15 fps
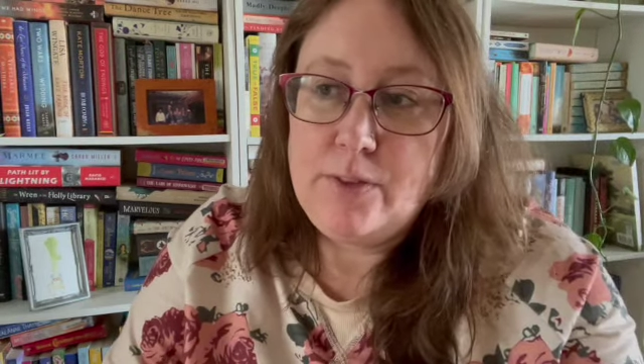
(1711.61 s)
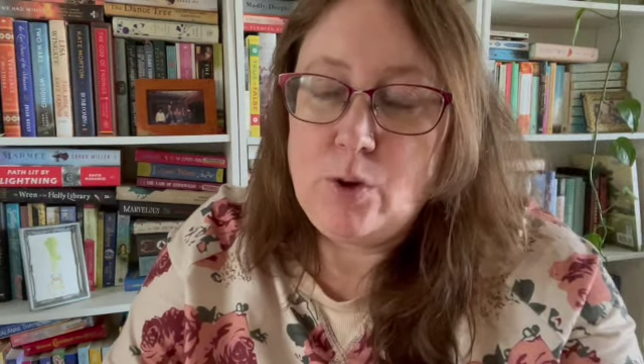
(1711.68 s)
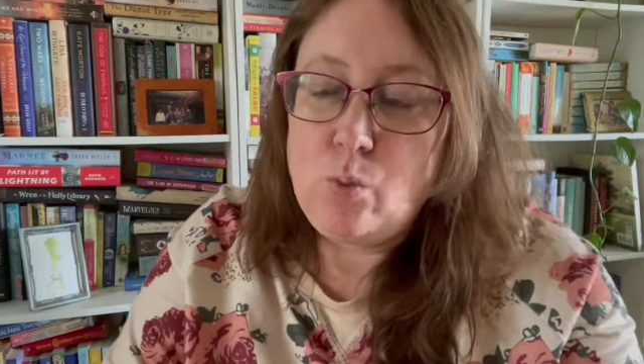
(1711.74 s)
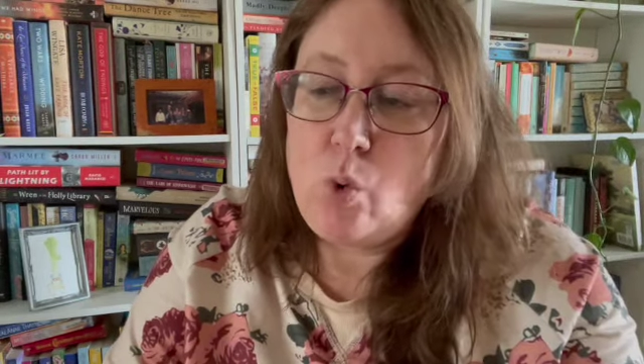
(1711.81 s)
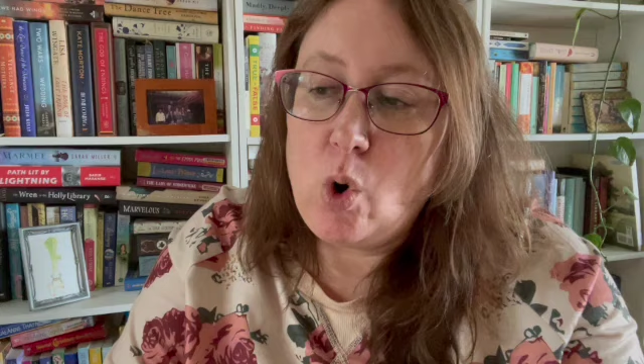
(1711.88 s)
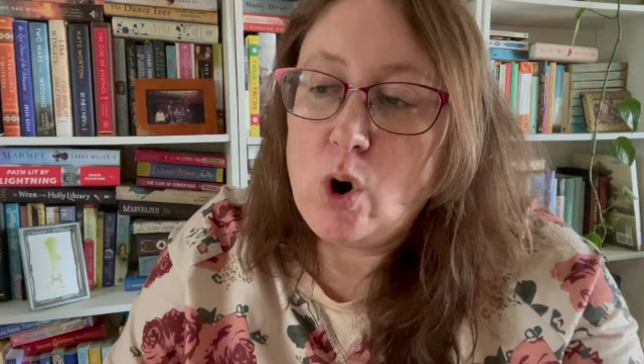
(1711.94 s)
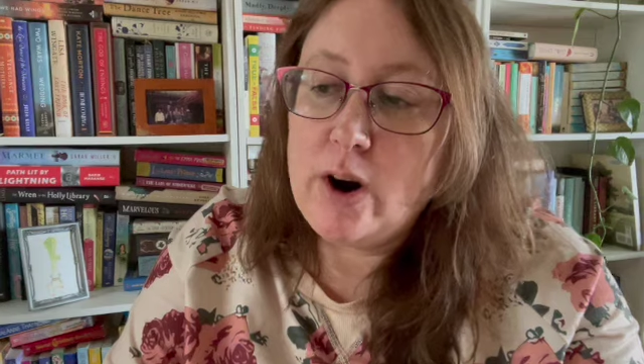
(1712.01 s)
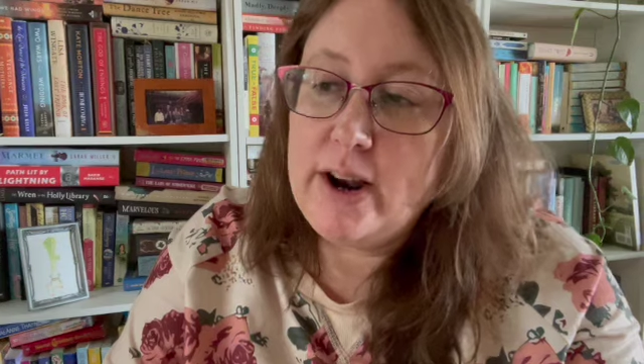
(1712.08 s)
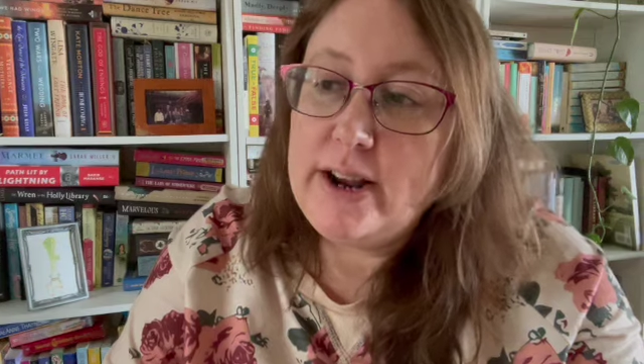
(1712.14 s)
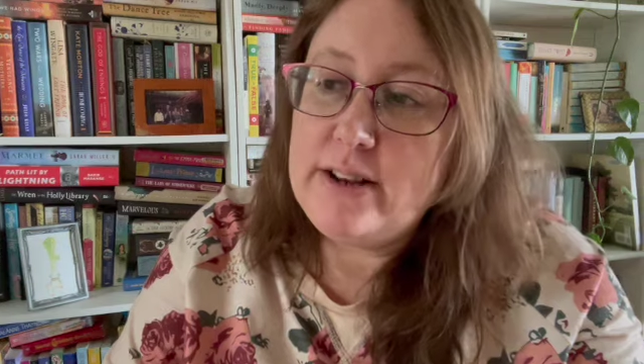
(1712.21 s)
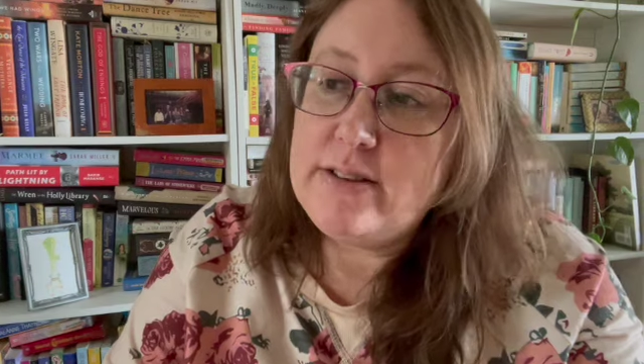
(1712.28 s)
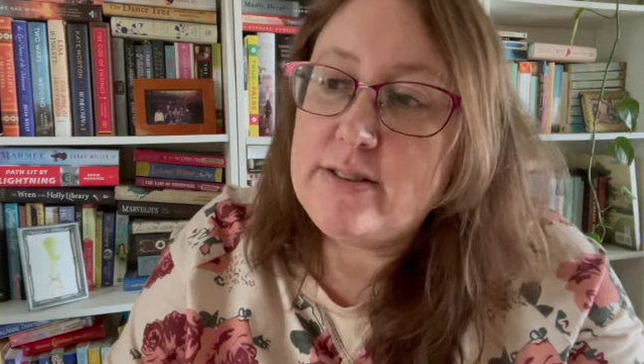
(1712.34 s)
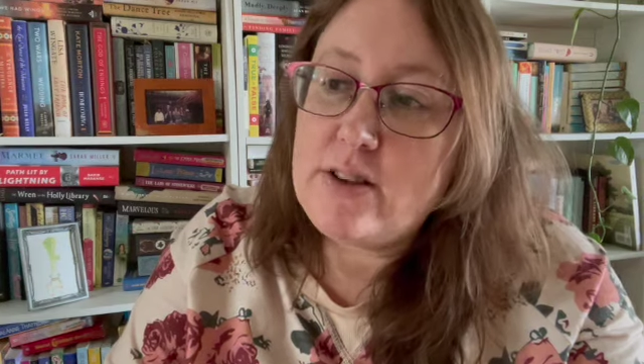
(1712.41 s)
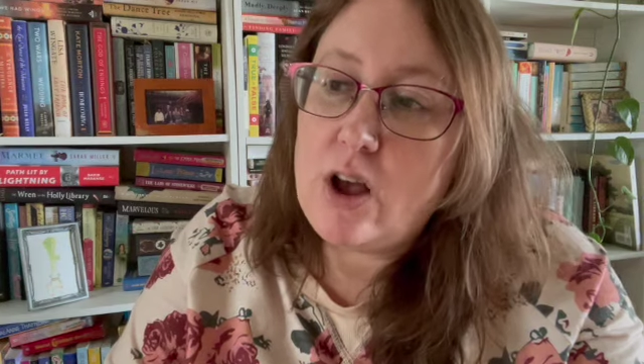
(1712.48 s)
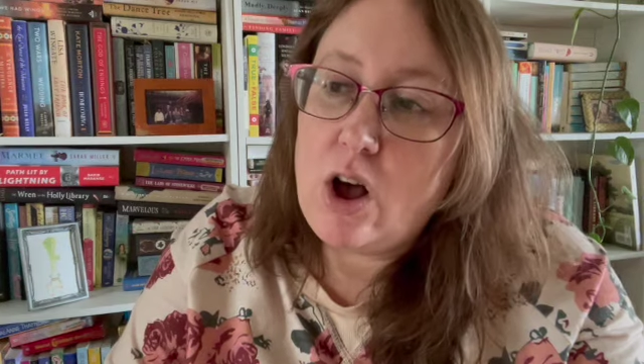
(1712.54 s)
War
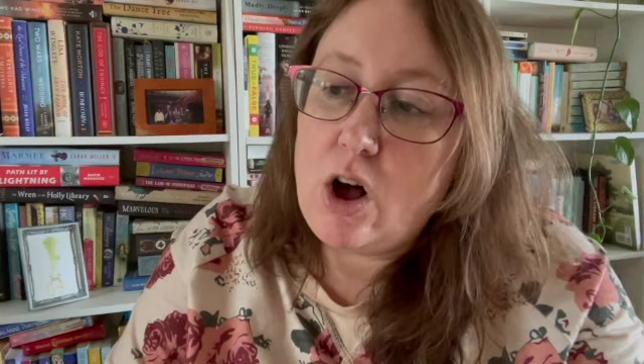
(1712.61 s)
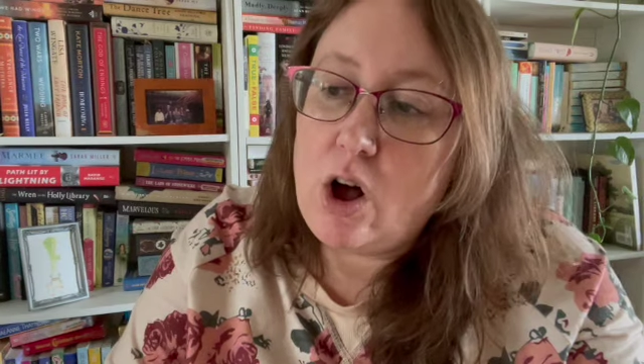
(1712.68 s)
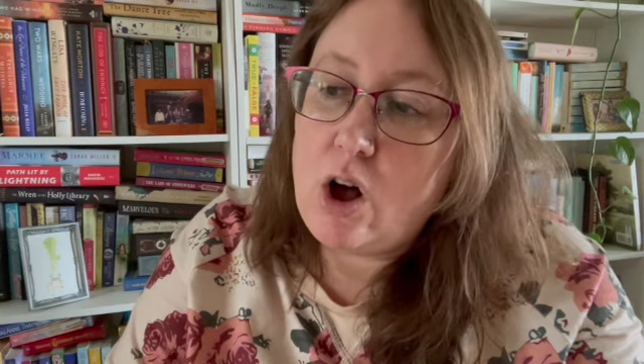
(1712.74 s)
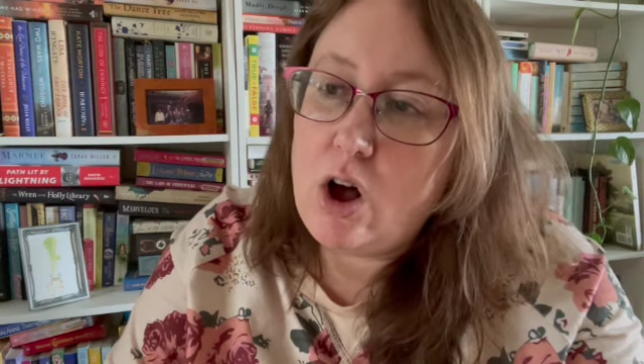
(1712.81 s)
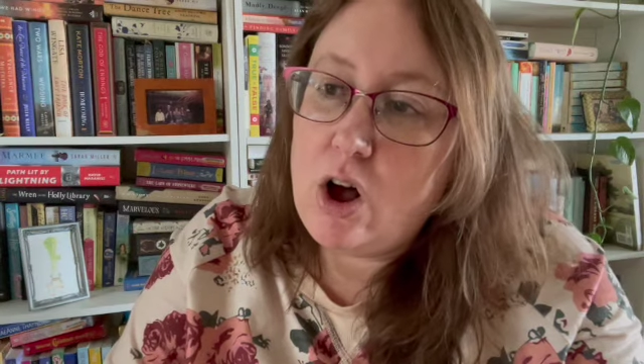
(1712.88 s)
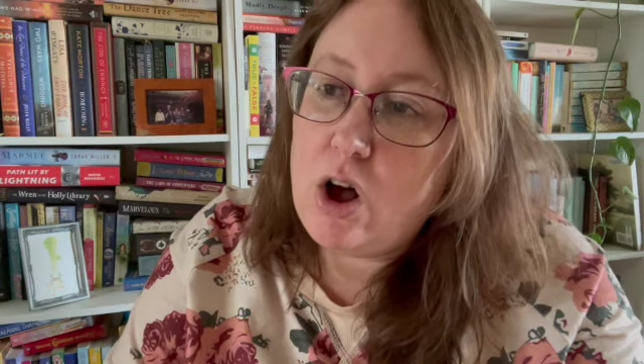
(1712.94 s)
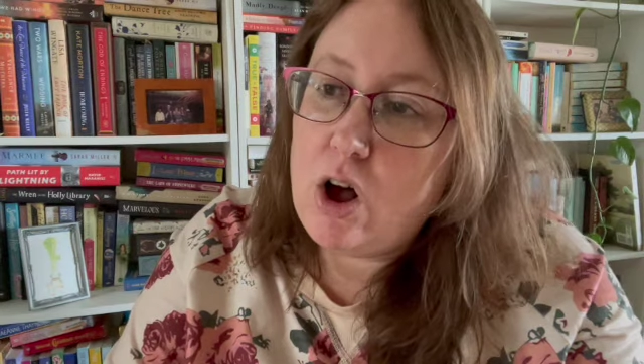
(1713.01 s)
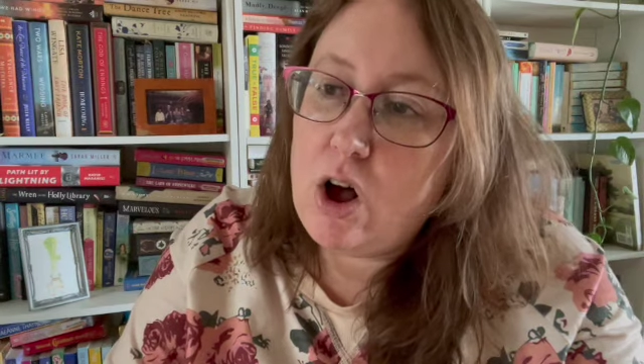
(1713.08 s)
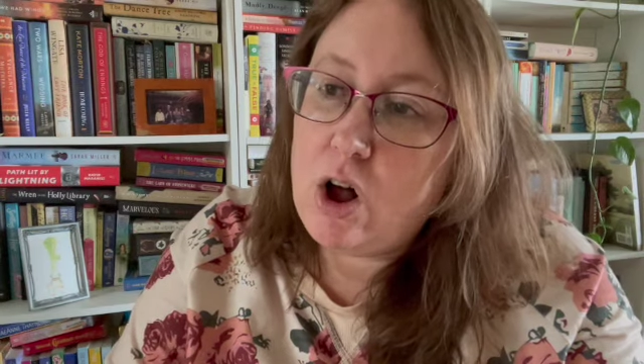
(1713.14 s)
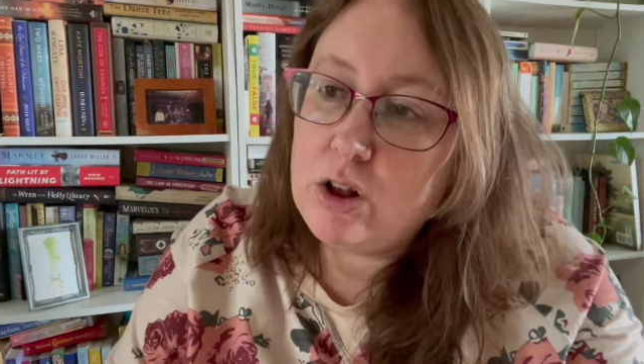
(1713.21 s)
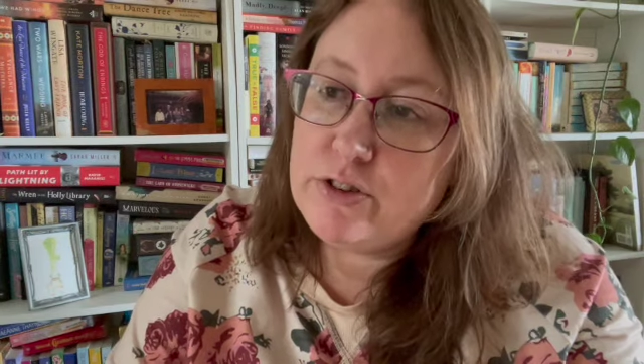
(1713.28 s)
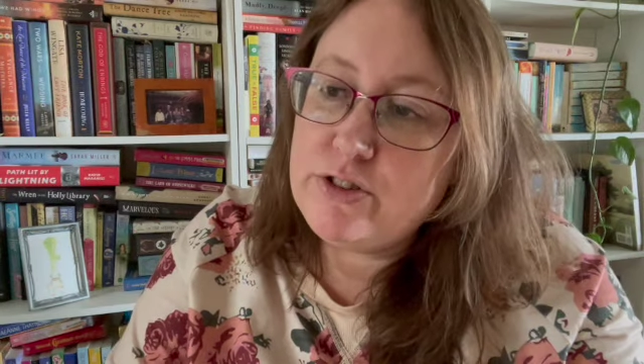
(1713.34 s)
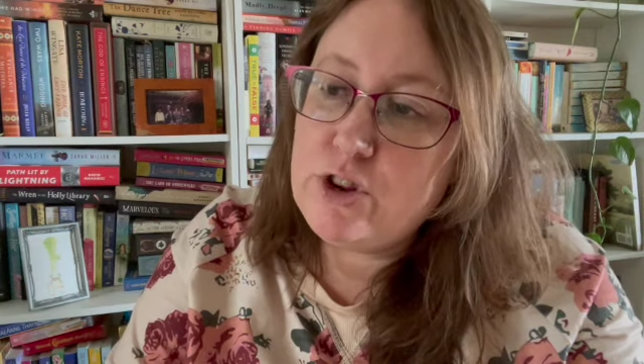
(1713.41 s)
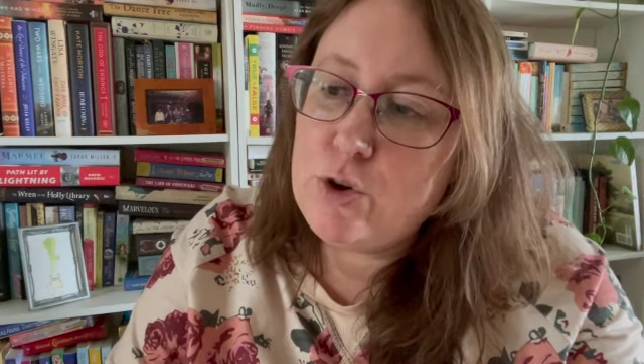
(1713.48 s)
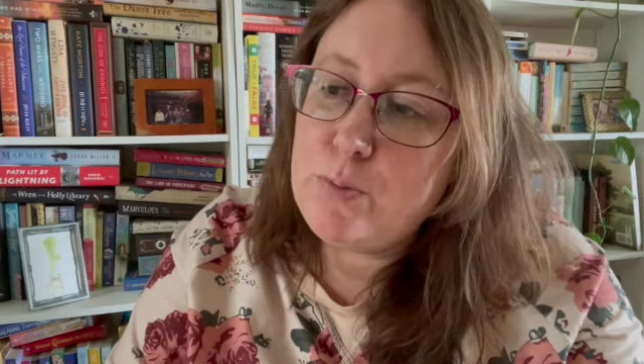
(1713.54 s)
is
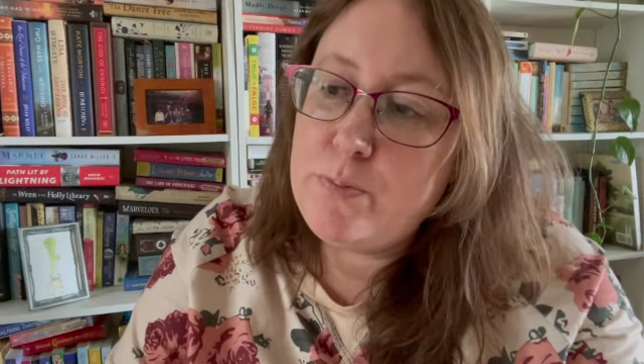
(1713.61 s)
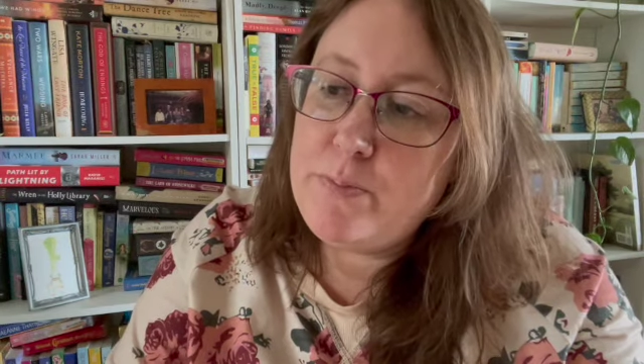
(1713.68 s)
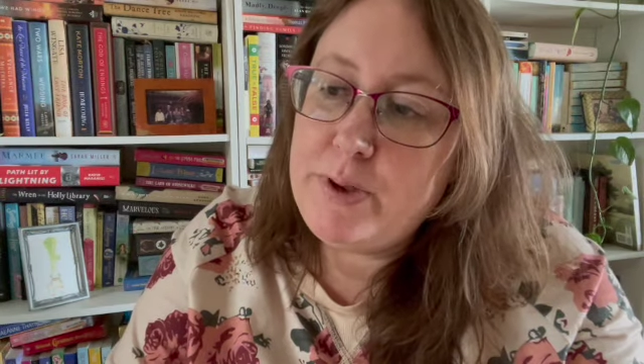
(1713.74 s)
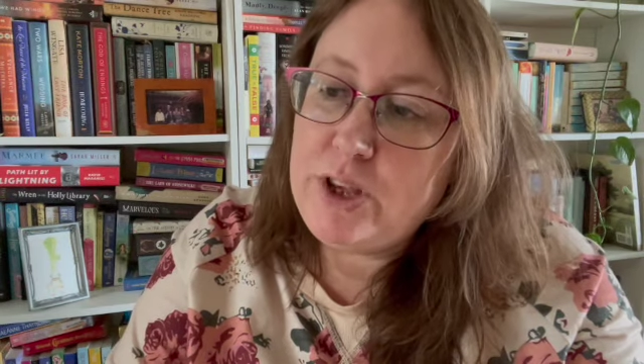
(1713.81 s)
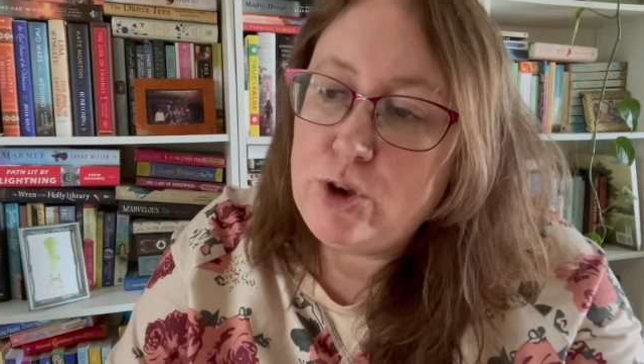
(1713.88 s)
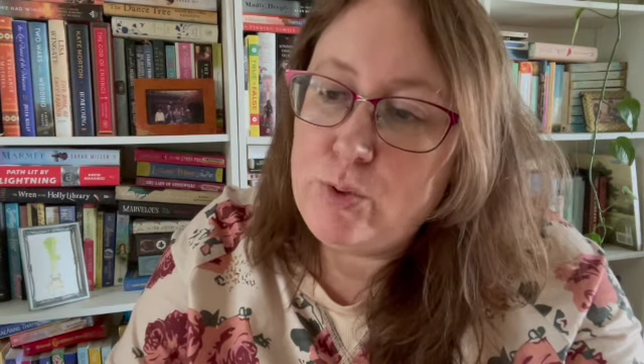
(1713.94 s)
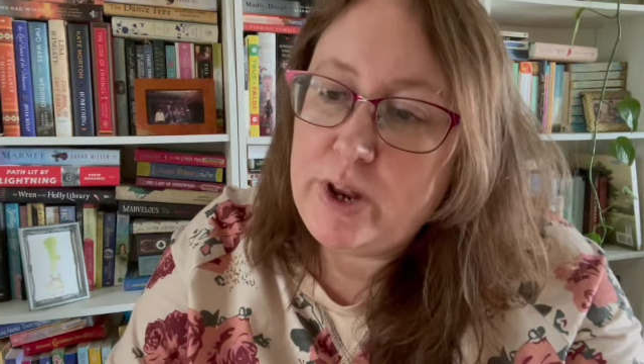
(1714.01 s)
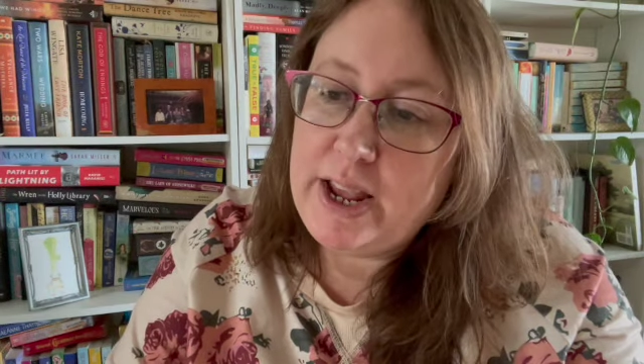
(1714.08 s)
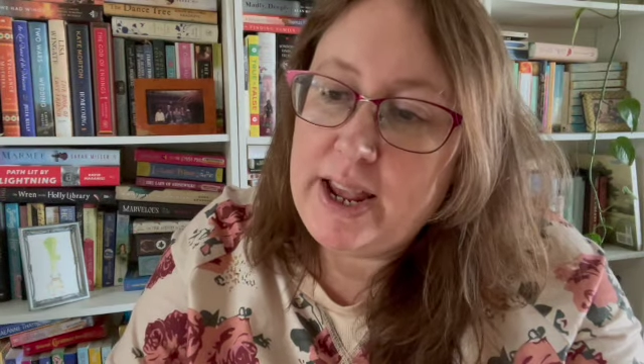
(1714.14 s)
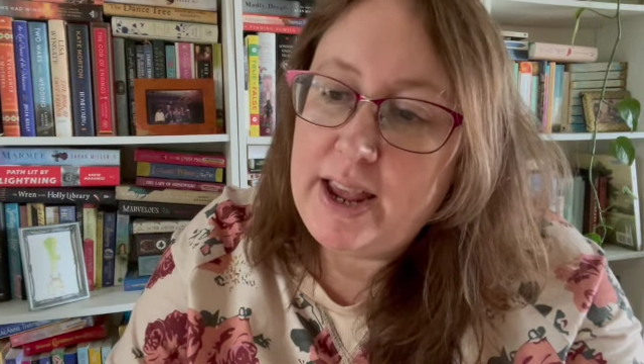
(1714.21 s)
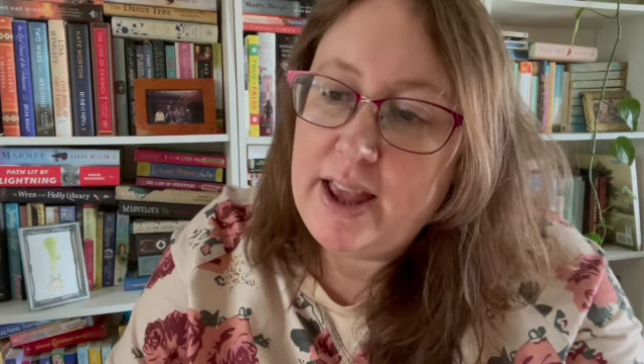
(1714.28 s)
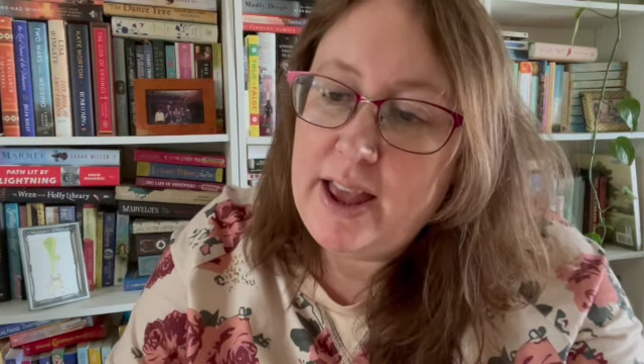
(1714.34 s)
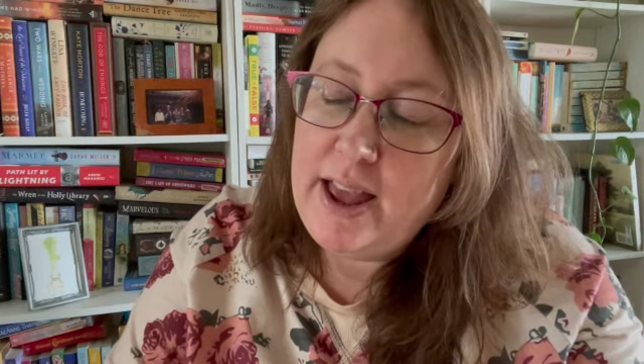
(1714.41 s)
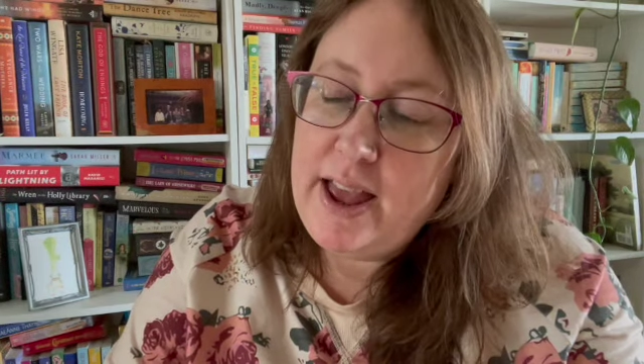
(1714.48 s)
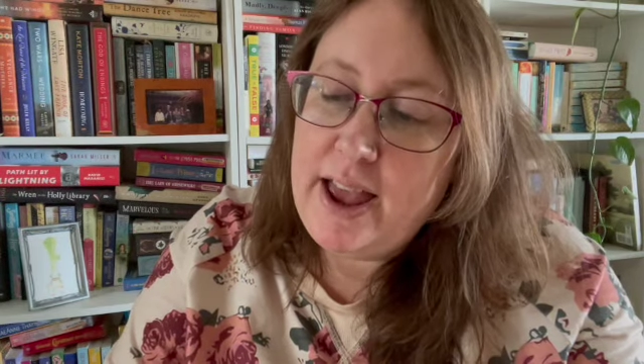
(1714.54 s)
also beauty,